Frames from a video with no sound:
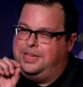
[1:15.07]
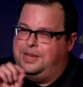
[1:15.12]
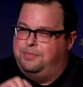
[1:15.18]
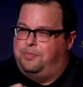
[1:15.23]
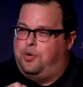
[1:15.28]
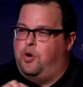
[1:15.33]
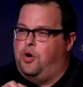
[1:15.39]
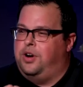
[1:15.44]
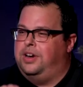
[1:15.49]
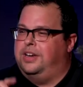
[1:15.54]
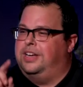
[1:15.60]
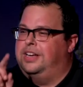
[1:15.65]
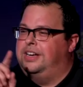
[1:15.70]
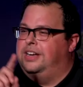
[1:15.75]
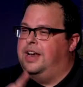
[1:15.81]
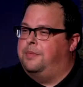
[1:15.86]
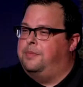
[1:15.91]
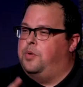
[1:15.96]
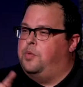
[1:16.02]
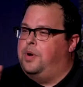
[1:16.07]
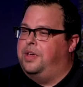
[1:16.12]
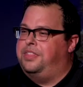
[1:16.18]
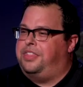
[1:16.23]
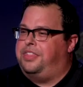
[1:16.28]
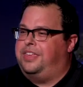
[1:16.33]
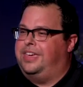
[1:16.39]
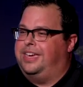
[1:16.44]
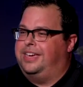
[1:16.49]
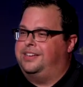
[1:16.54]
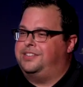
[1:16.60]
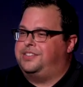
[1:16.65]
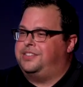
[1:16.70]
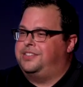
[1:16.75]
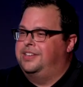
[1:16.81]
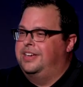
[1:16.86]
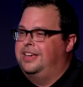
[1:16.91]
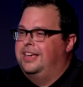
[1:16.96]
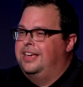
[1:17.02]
important and number one things